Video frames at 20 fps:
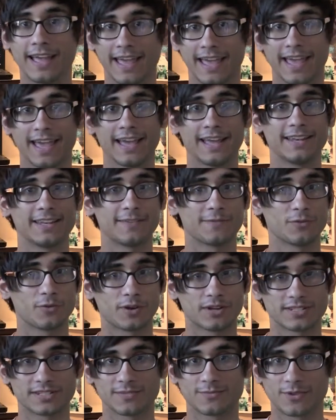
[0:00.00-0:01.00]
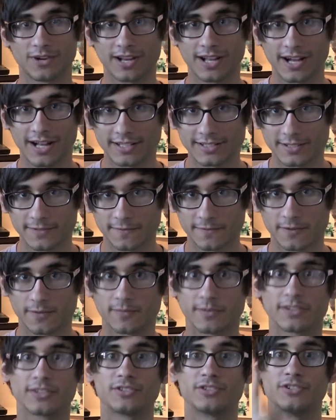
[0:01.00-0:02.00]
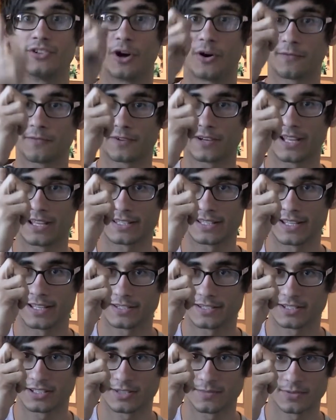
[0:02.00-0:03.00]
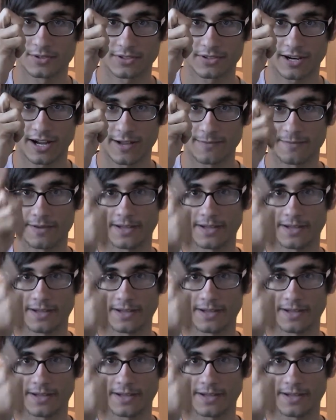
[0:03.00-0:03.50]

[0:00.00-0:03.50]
And if you want to see more content from me, don't forget to hit the subscribe